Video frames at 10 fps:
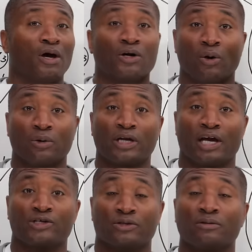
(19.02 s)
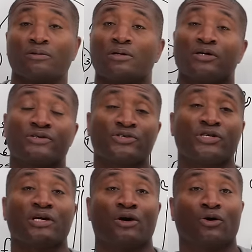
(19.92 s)
Collocation,
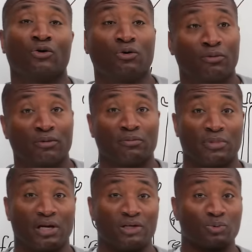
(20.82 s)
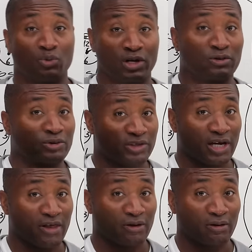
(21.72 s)
CO means with or
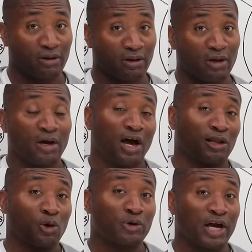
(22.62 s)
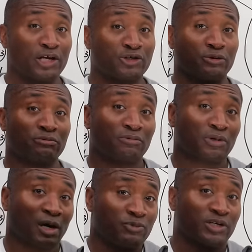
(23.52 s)
together, and location,
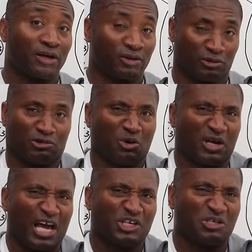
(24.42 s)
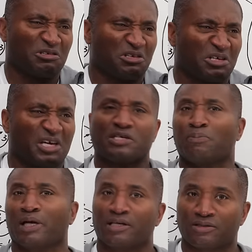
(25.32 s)
come together. Location is a
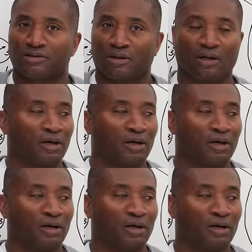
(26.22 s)
place.